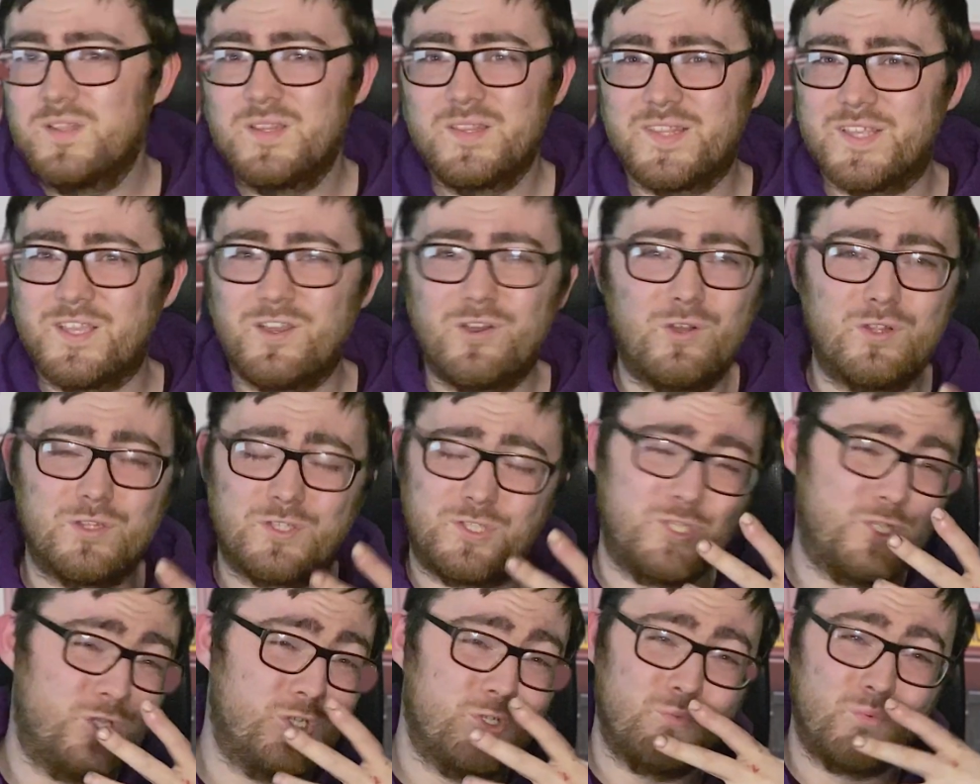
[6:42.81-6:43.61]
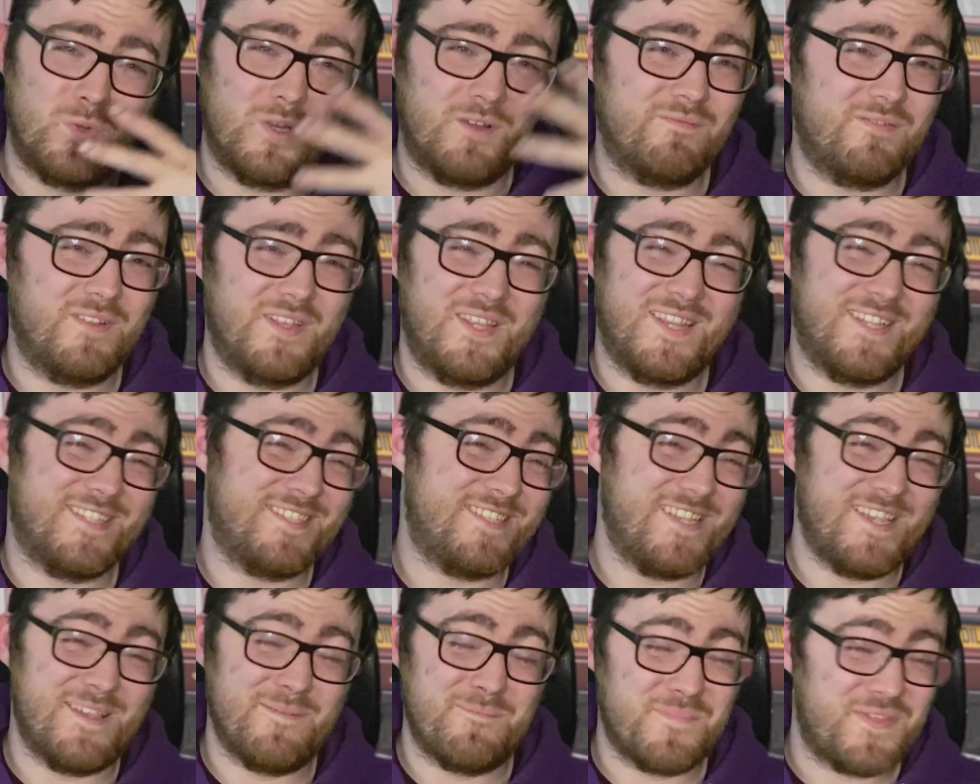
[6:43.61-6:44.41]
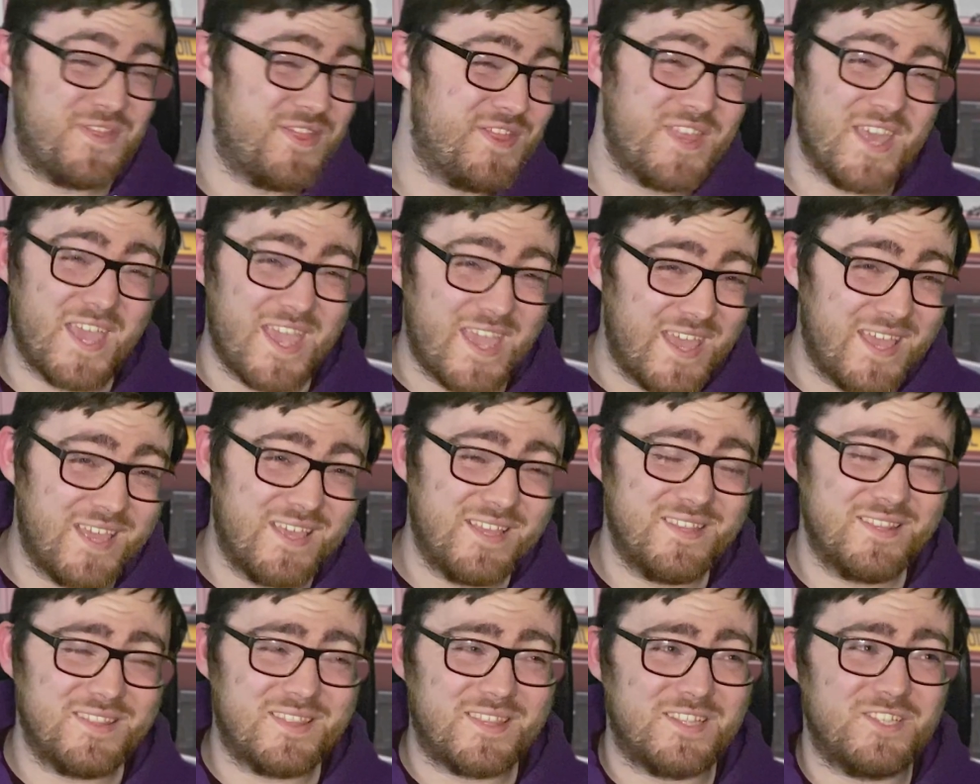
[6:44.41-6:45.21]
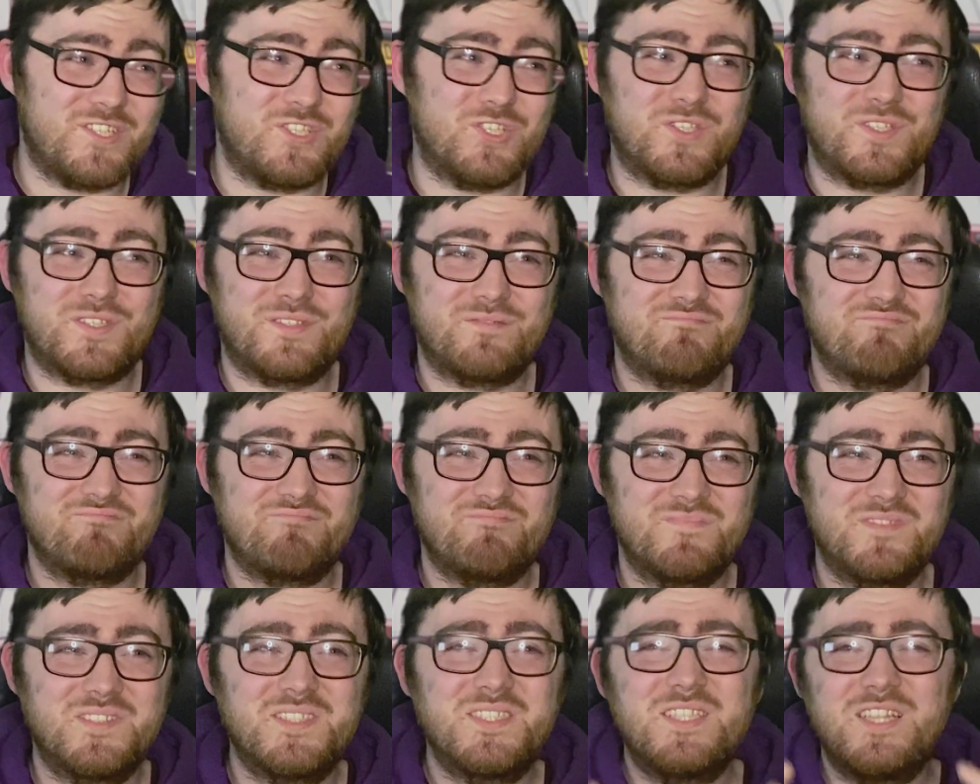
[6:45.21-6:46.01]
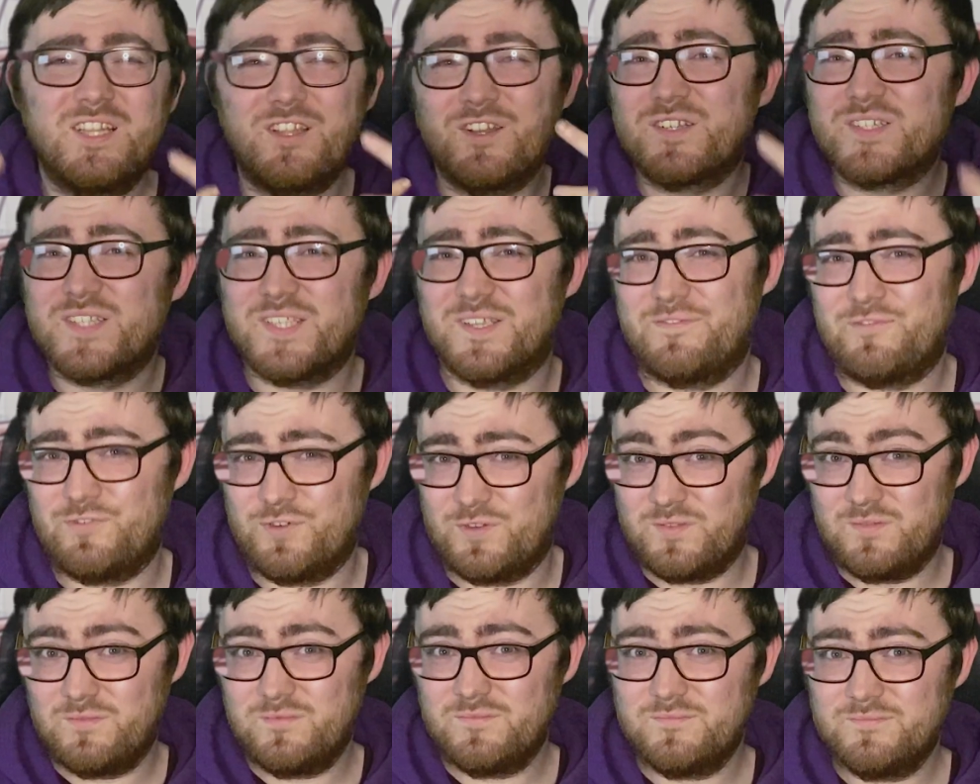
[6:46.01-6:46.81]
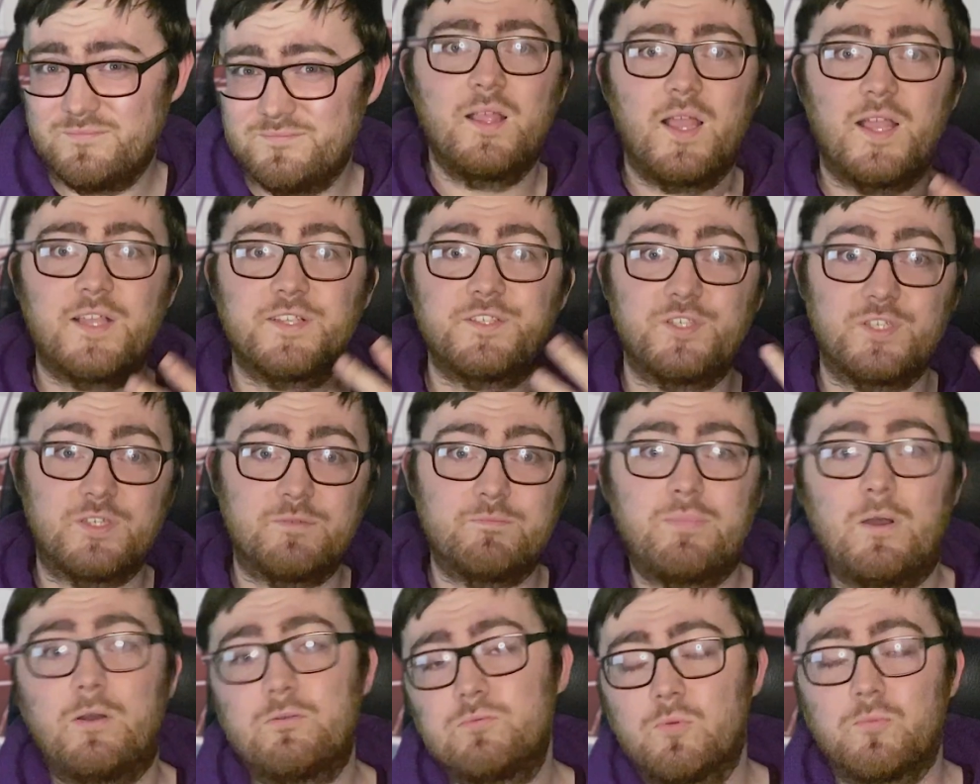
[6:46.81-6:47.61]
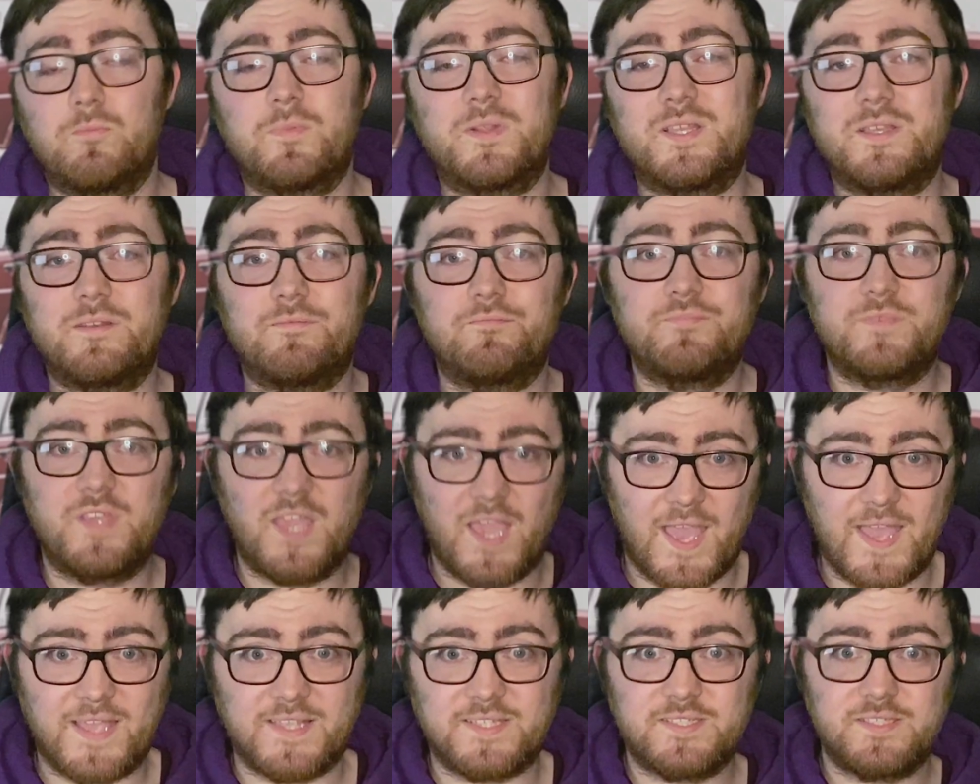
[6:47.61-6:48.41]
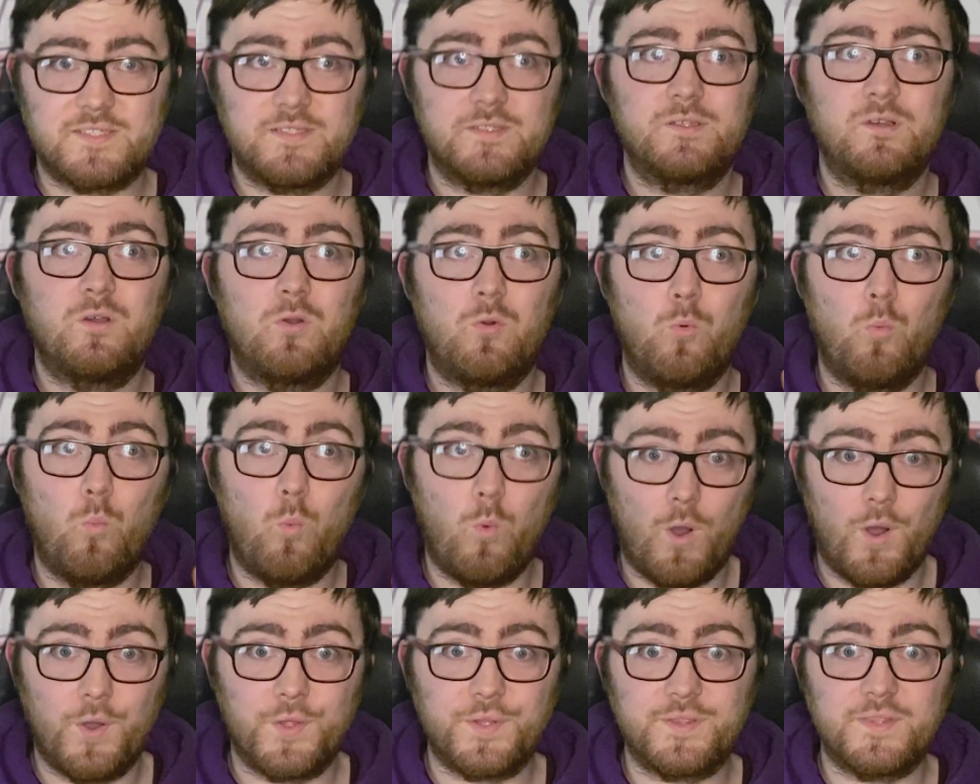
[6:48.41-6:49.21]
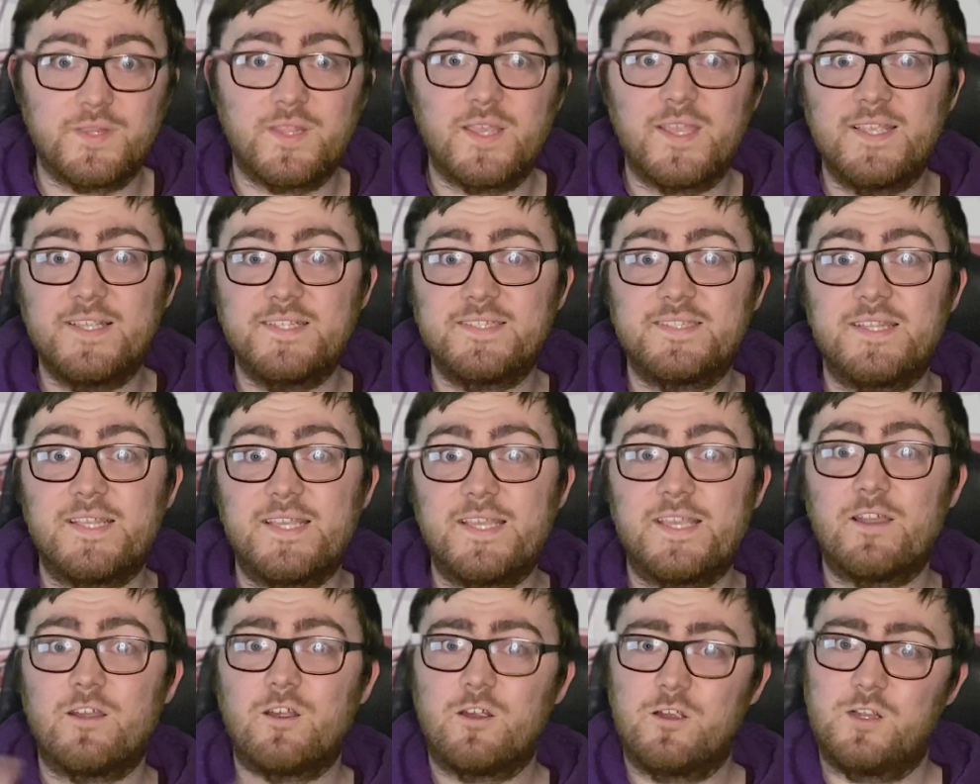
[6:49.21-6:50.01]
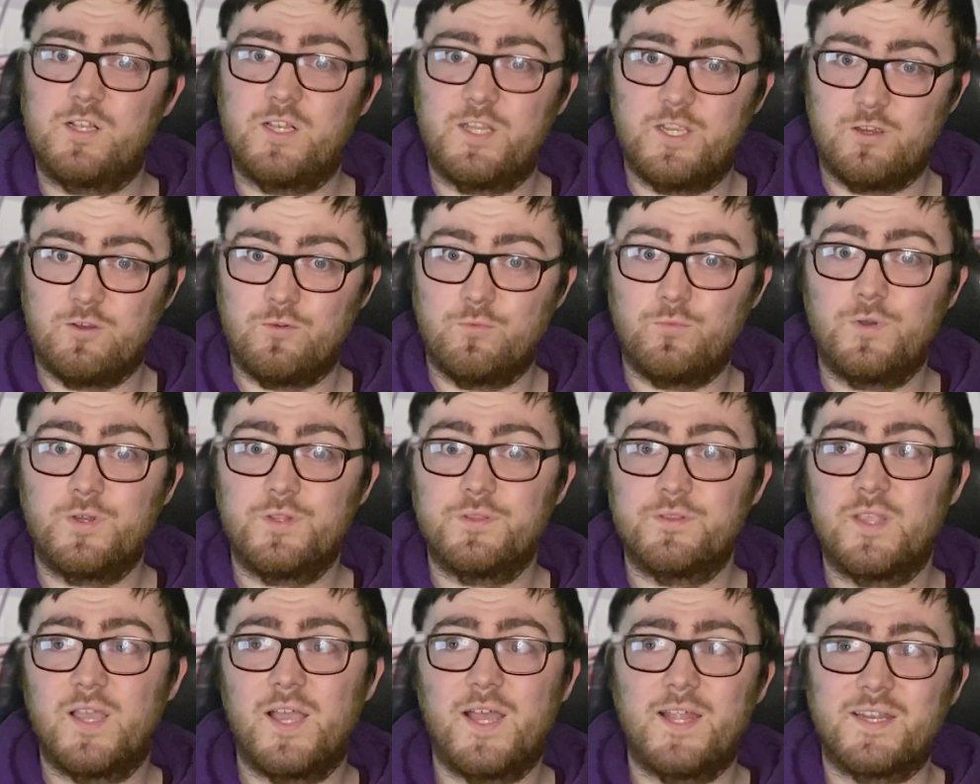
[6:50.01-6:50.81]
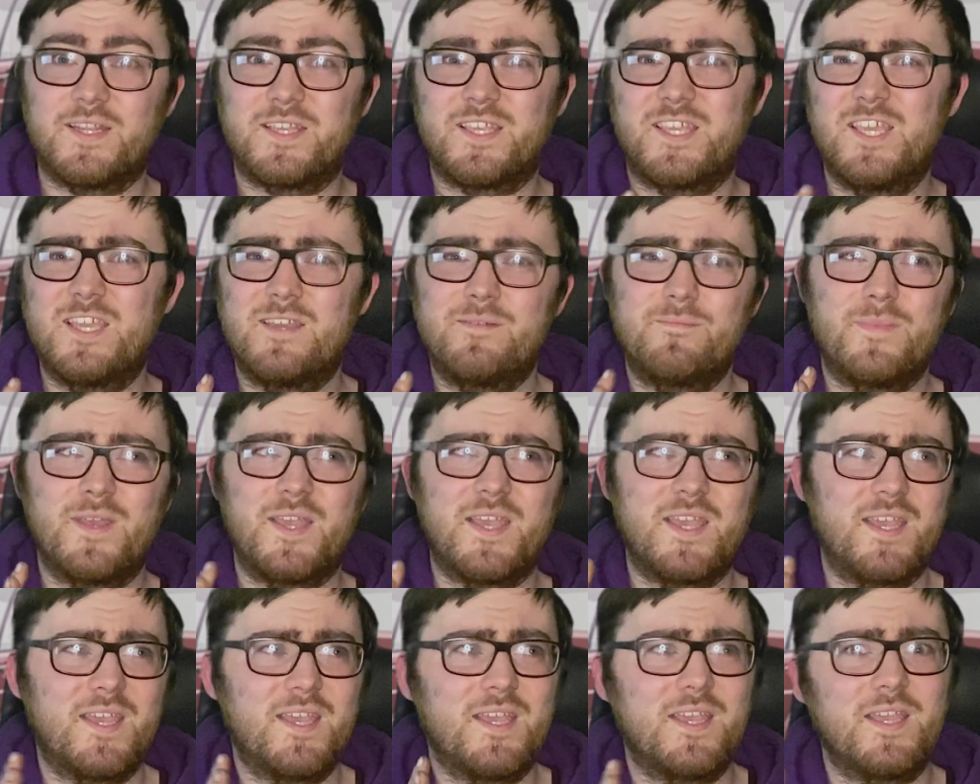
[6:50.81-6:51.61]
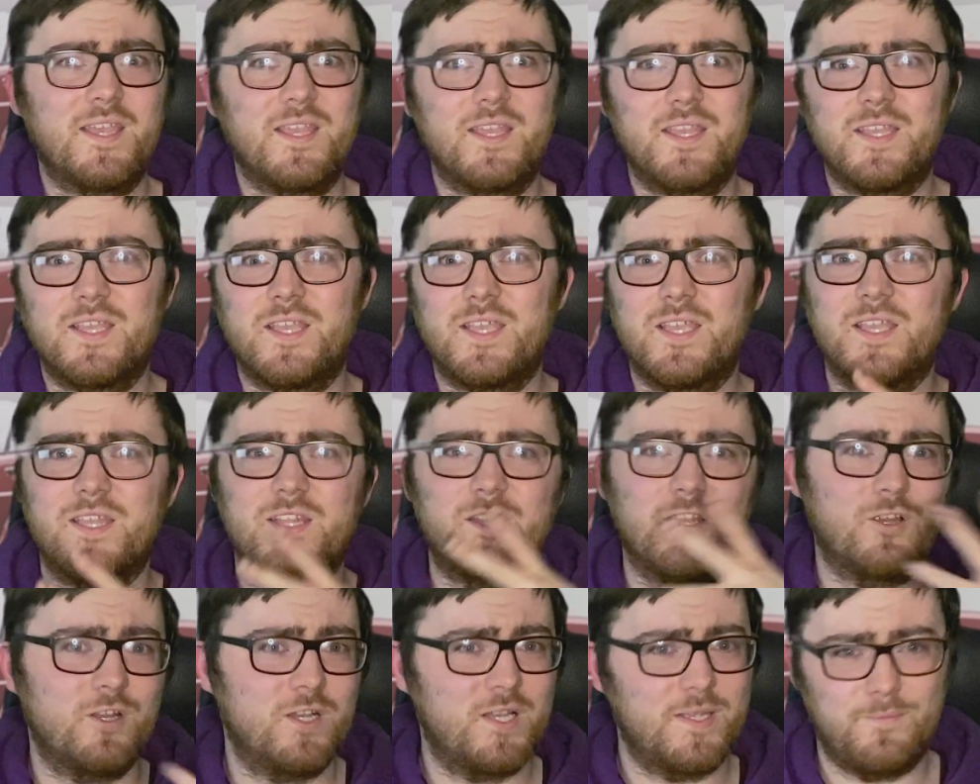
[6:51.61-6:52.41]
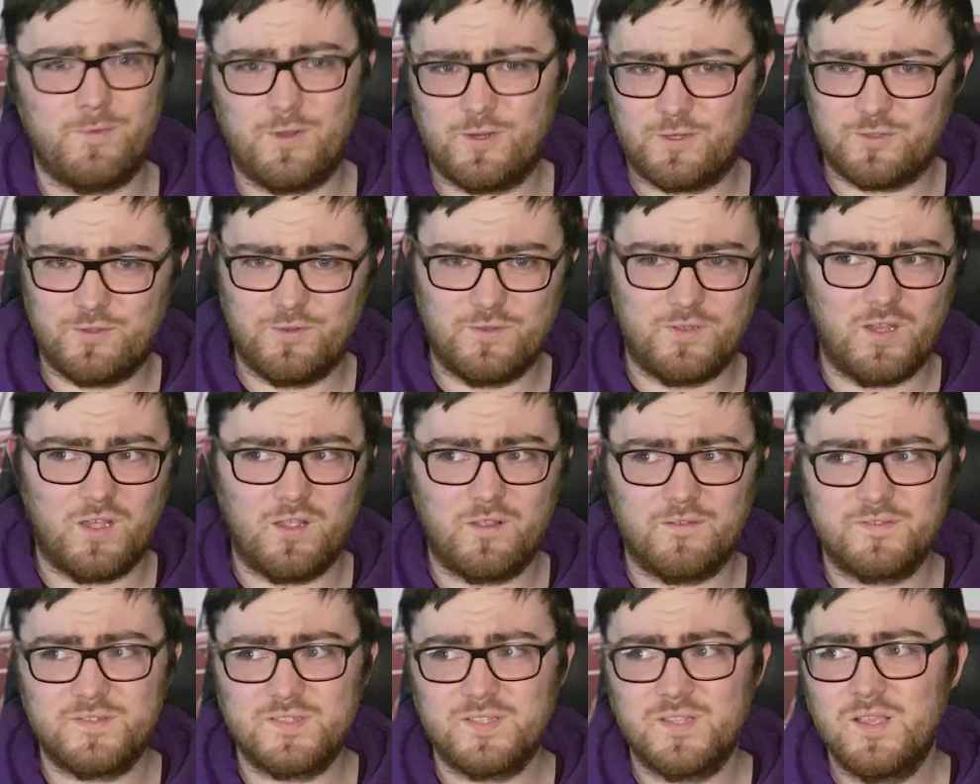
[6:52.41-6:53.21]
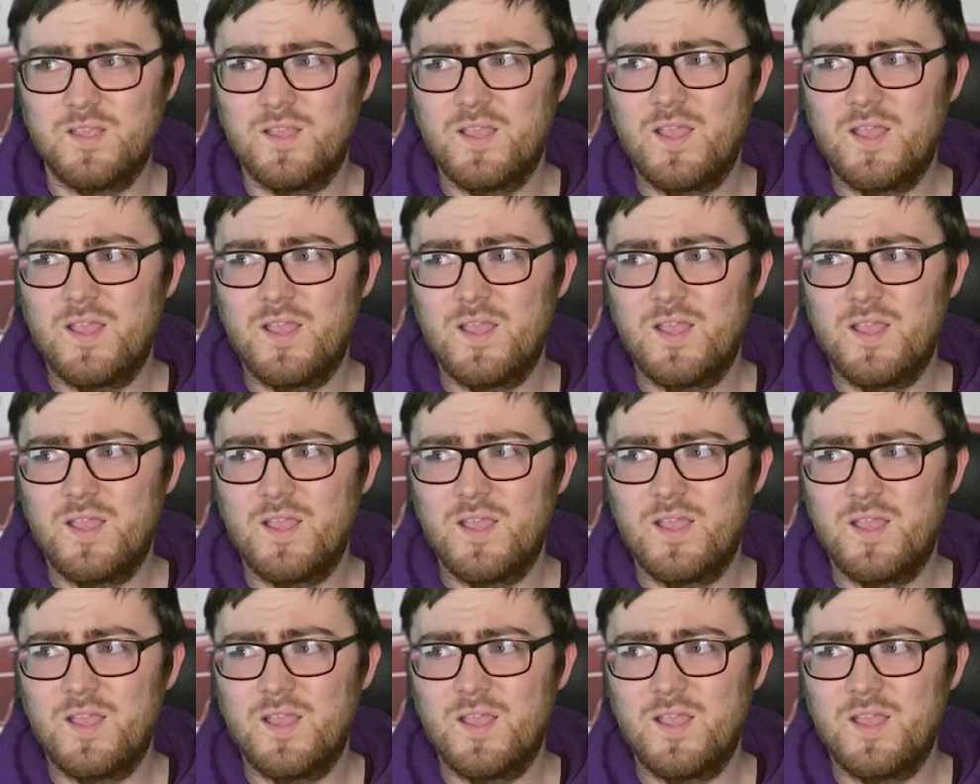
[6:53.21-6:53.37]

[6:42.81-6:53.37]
They all do roughly the same thing, they just look different. As you can probably guess, one is the earlier one, and it came in early Mark II Golfs.